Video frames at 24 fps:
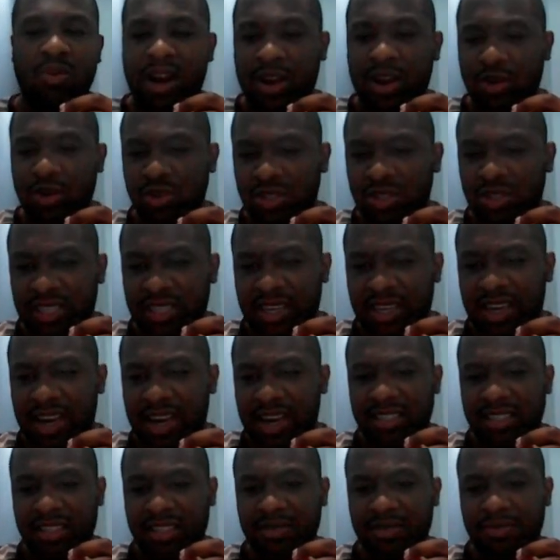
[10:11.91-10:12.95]
So I would
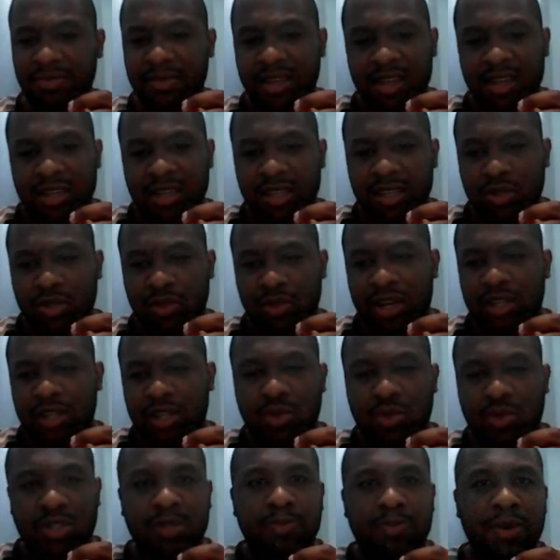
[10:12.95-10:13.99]
say, guys,
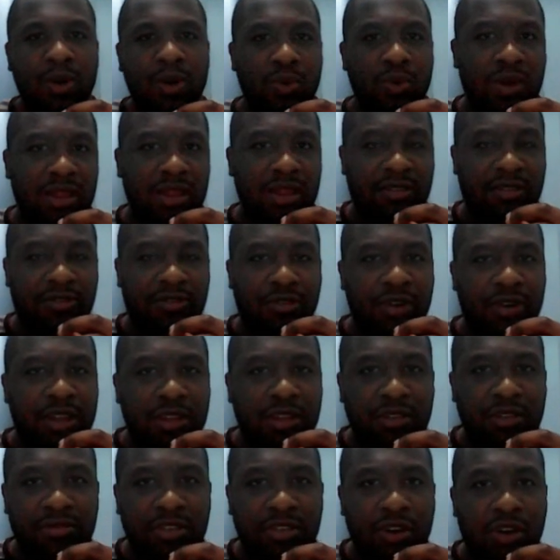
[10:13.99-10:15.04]
try to speak with
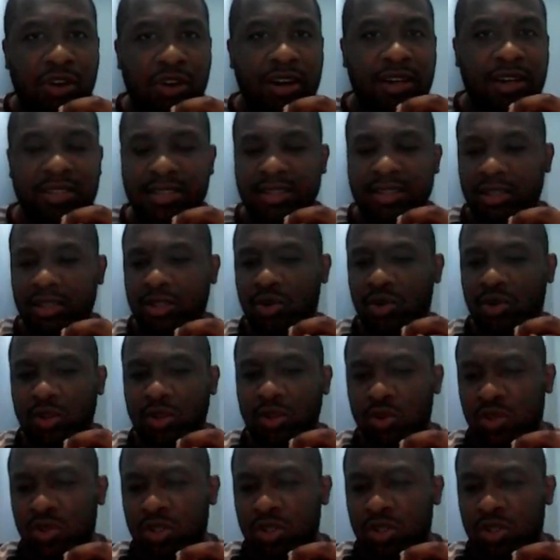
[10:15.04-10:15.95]
a friend of yours,